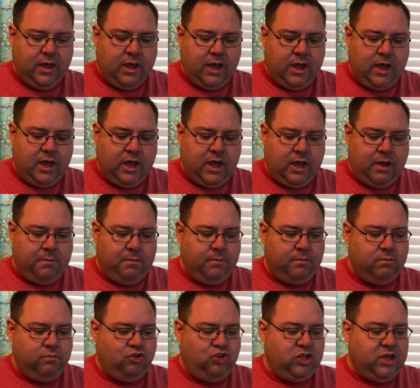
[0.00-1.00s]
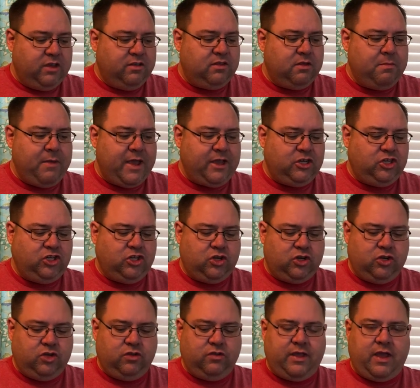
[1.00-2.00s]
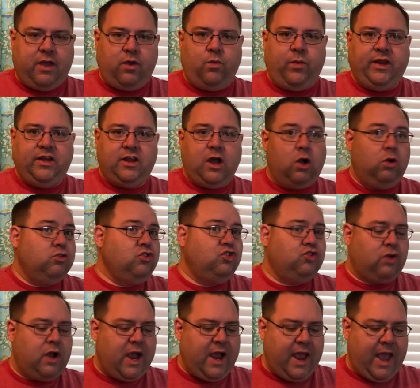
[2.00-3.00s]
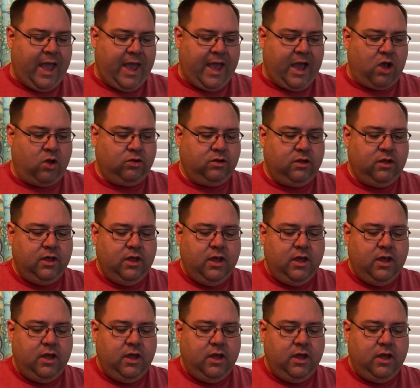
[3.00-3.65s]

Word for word: um, just to make sure that we don't dry out.